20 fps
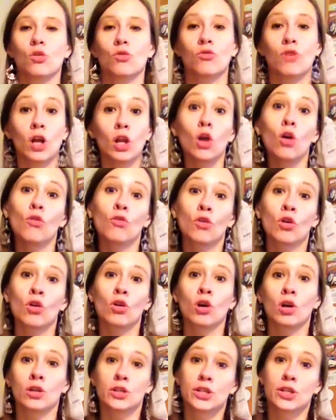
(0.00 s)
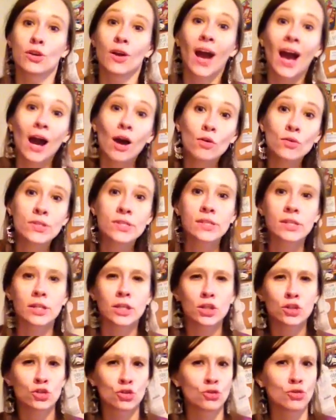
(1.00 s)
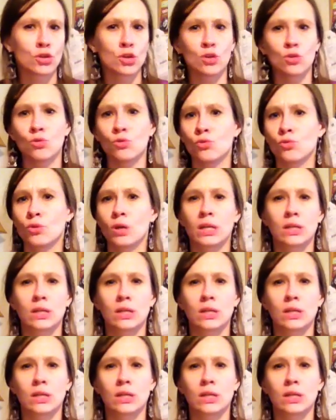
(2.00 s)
fall over onto your house and injure you.